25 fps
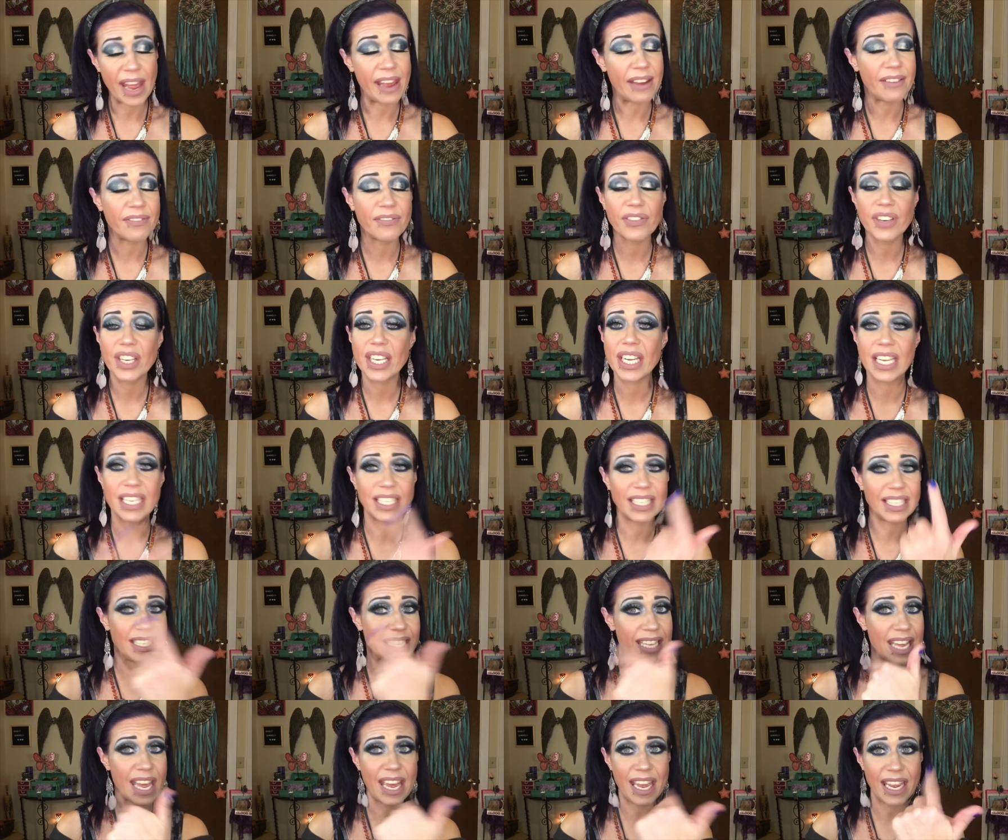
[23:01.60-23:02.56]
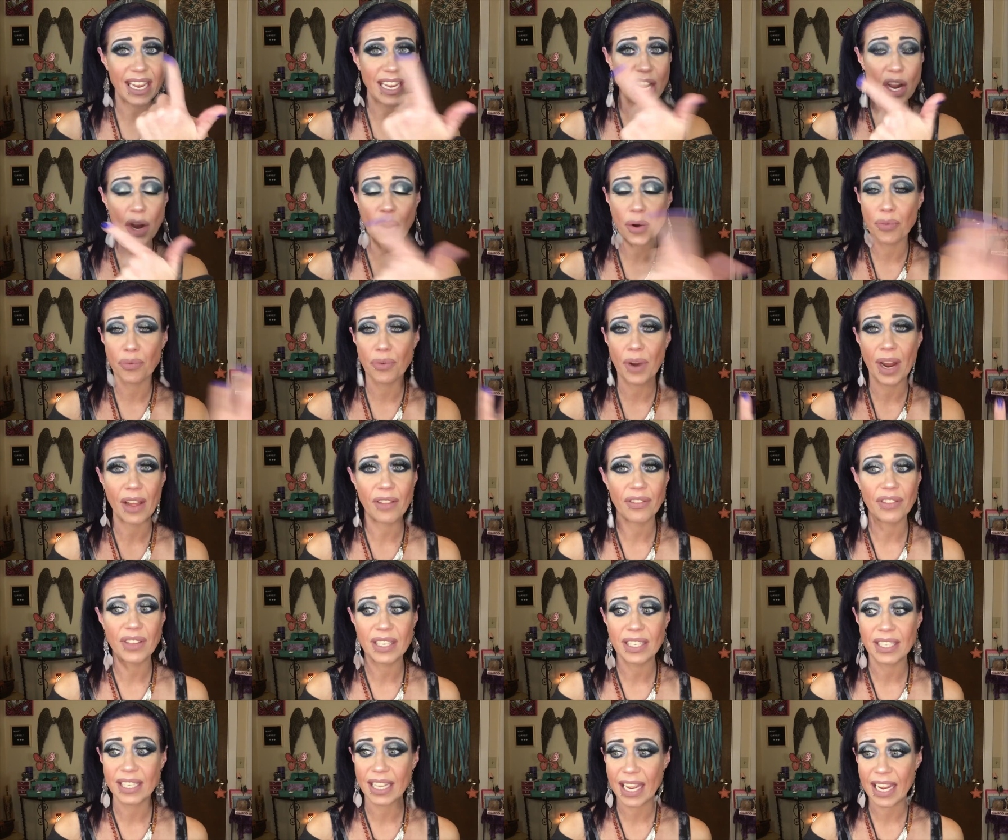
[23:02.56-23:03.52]
every day around
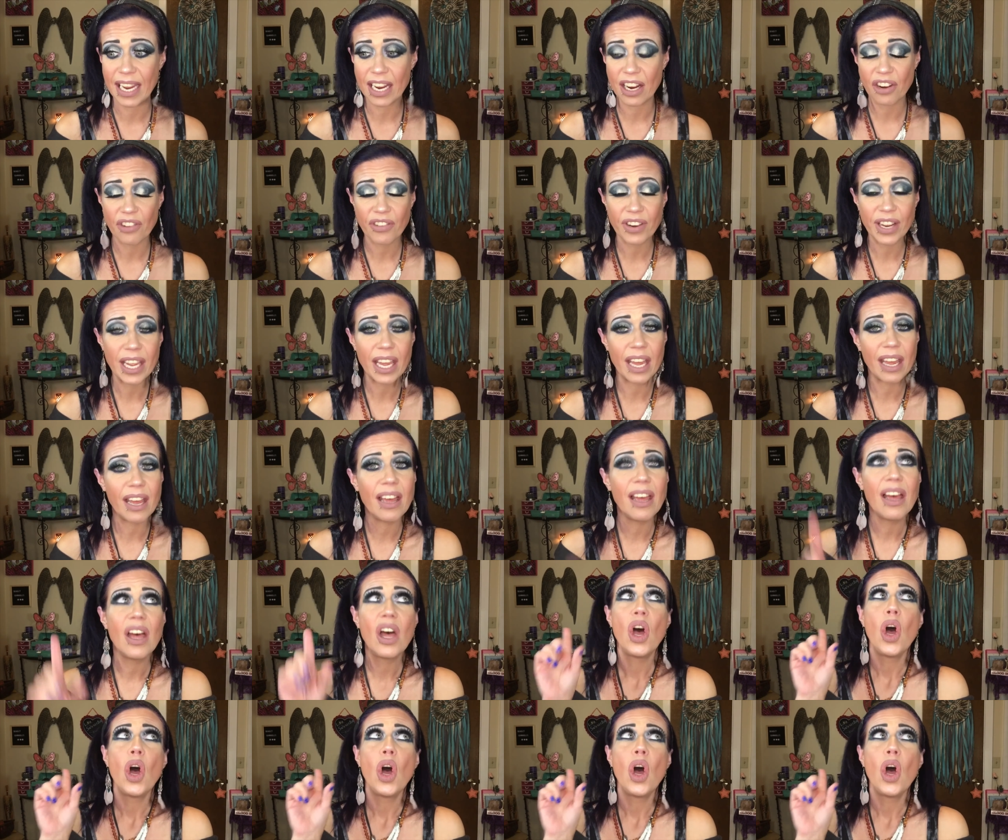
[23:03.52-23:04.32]
this area